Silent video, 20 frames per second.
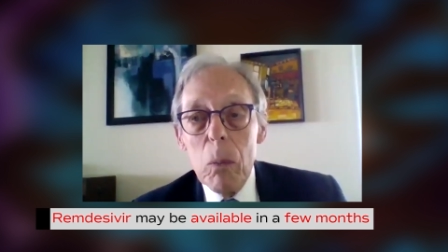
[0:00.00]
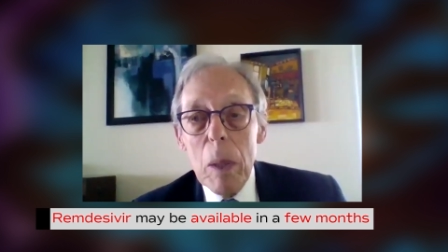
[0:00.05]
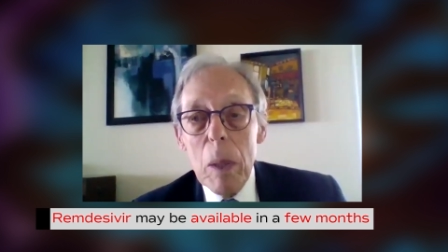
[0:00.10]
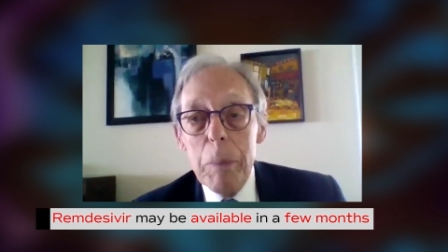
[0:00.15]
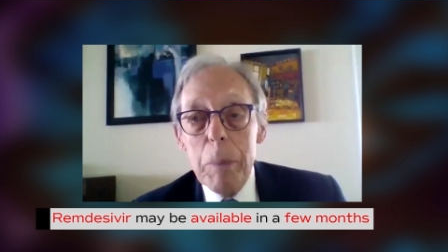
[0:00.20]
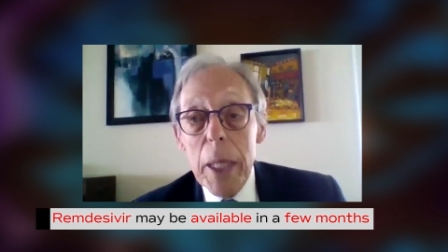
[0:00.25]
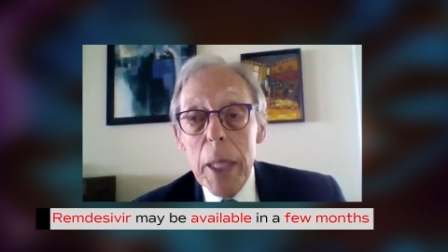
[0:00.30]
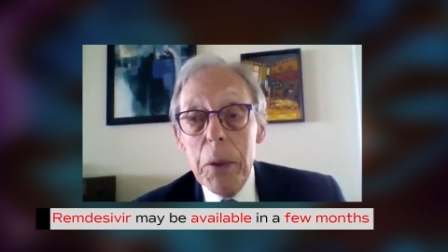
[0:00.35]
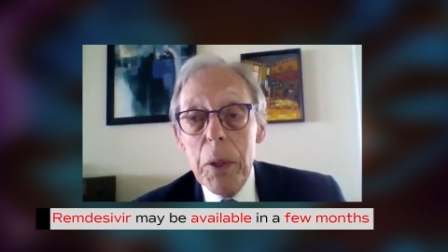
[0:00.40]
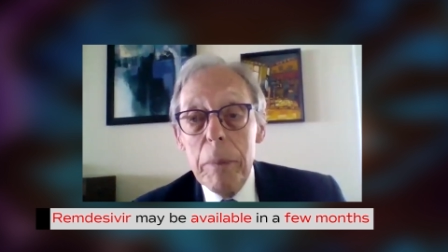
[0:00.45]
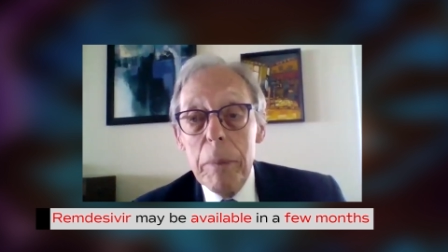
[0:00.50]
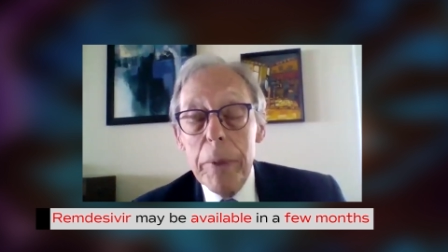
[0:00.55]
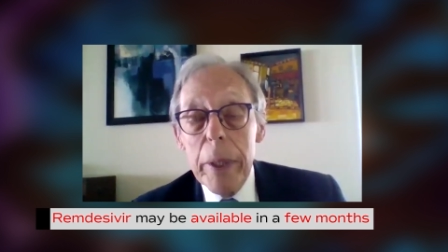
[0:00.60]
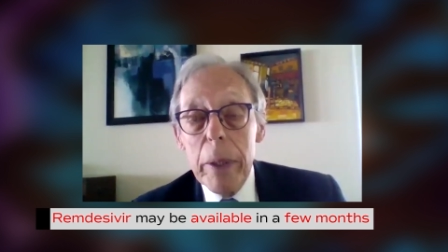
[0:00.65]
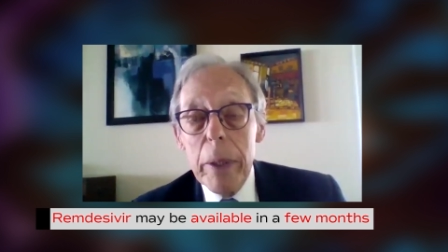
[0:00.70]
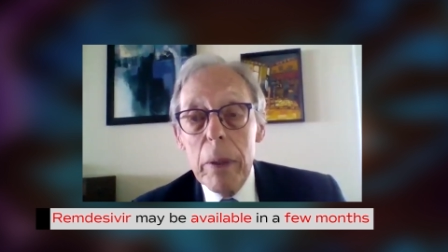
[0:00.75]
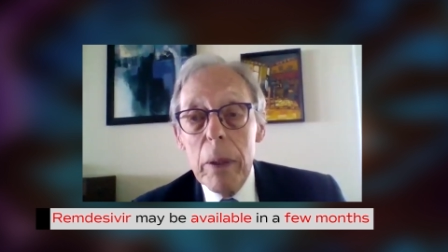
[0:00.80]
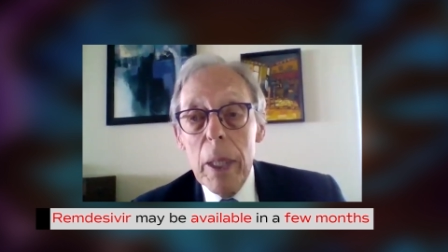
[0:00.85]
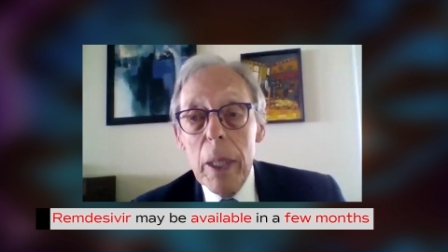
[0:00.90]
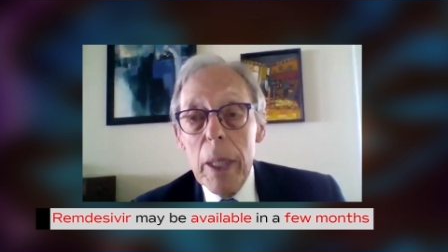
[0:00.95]

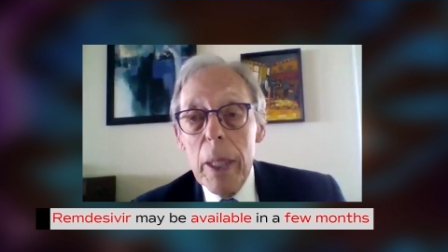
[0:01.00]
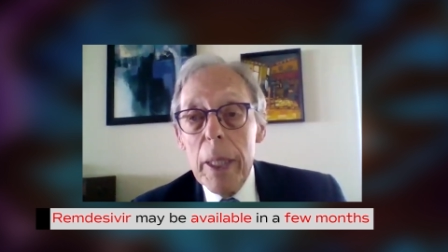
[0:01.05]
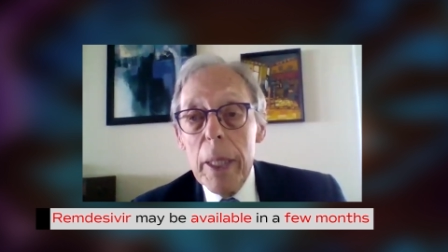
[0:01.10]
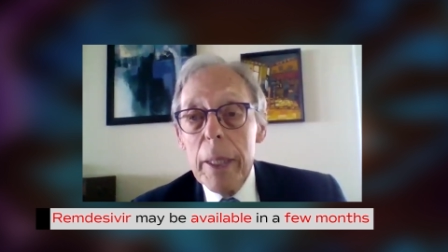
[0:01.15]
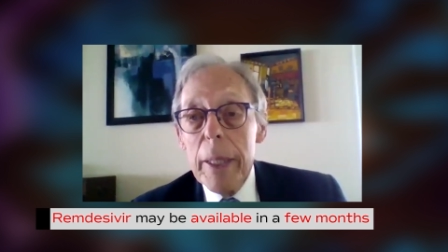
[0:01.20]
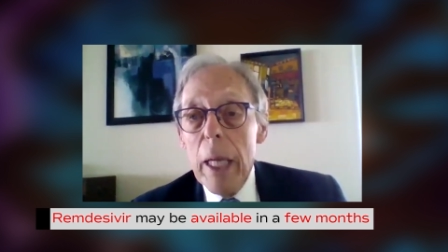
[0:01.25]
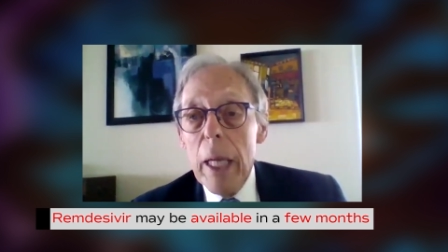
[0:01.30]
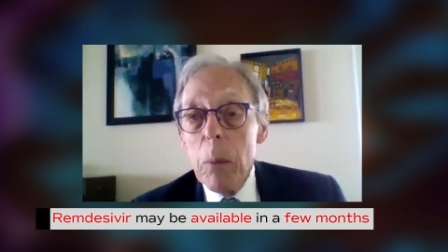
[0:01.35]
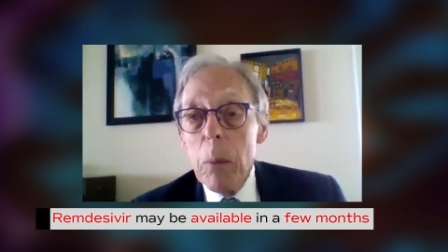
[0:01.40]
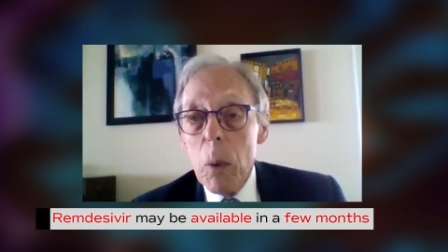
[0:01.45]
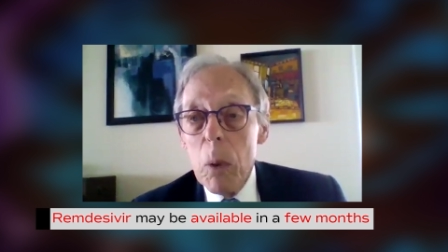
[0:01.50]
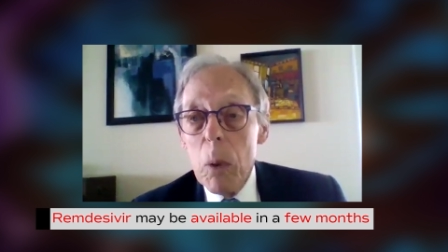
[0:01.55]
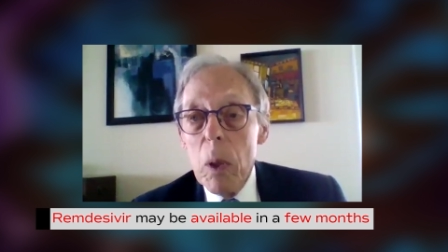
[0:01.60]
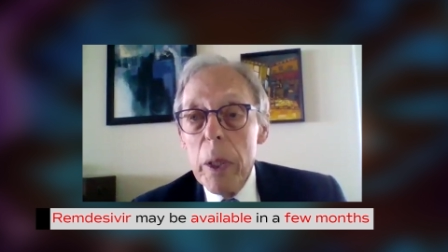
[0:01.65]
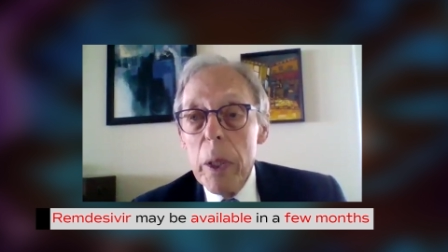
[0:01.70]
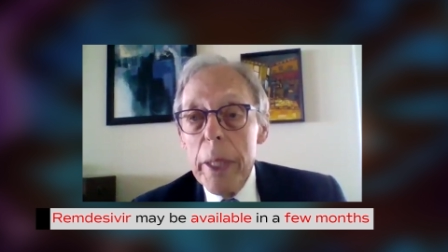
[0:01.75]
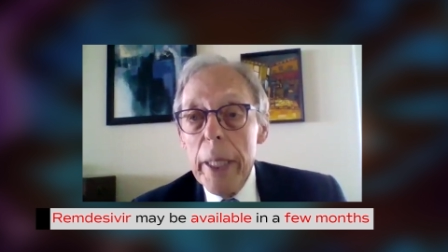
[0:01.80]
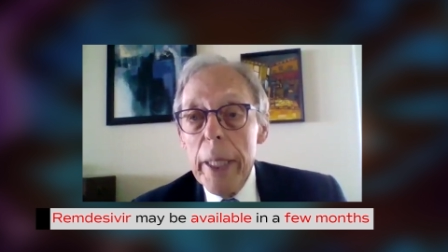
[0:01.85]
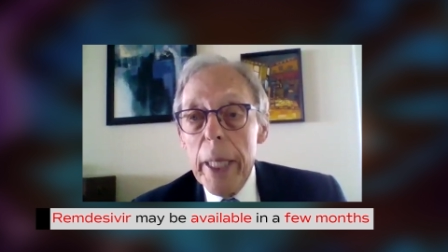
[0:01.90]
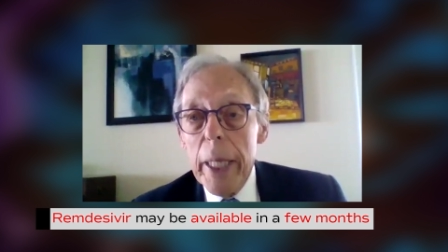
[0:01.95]
remdesivir, that we're
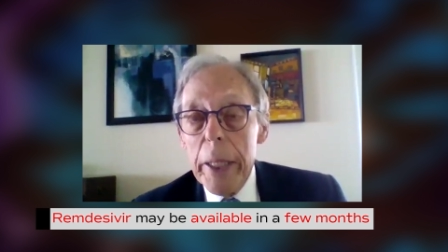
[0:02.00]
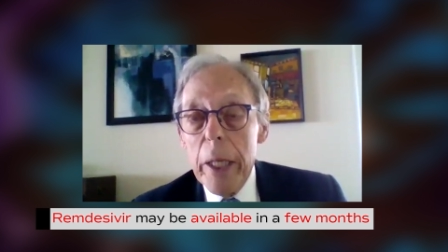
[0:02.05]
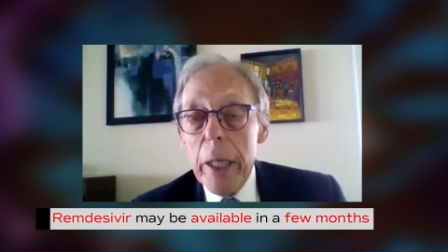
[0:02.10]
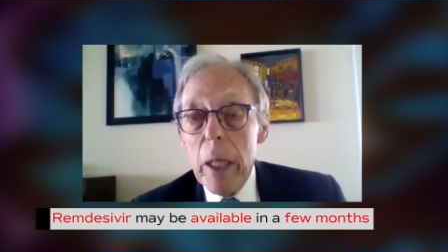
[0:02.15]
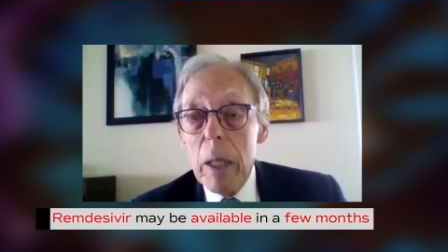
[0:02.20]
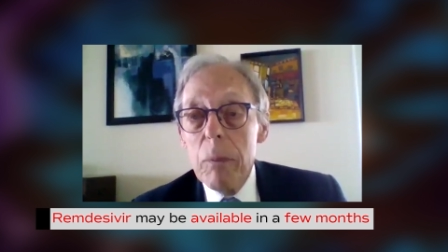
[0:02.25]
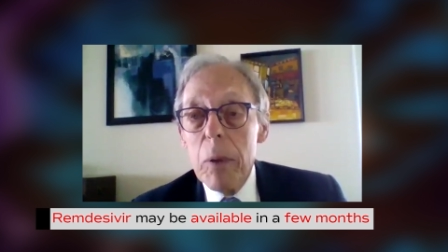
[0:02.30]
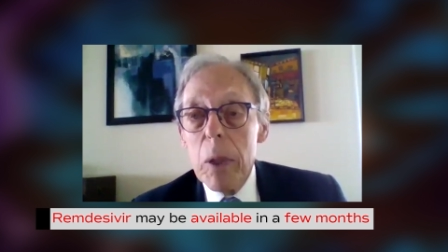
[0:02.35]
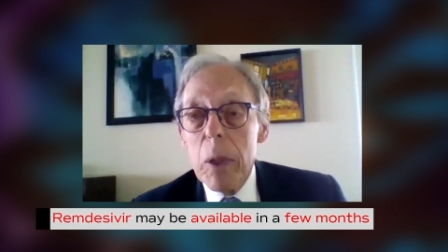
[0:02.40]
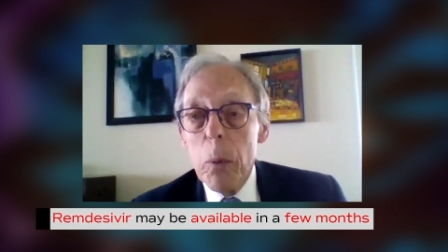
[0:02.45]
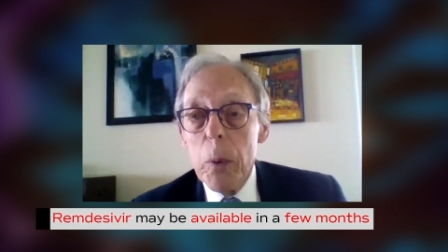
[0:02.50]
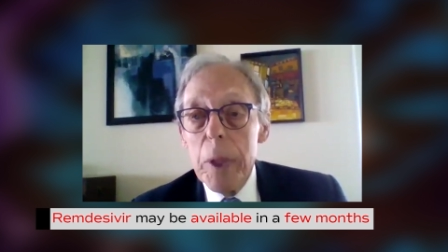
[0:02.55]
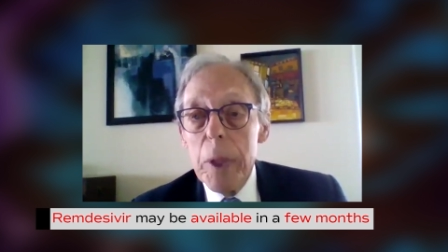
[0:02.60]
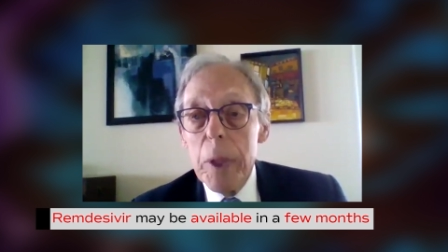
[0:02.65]
looking at carefully.